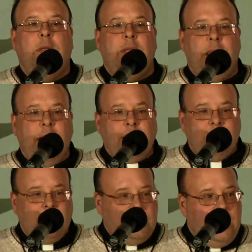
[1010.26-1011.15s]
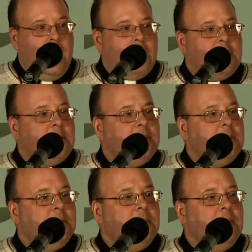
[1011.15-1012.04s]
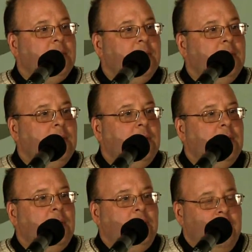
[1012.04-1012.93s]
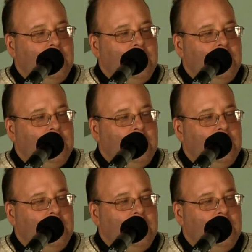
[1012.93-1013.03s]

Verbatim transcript: The answer is yes if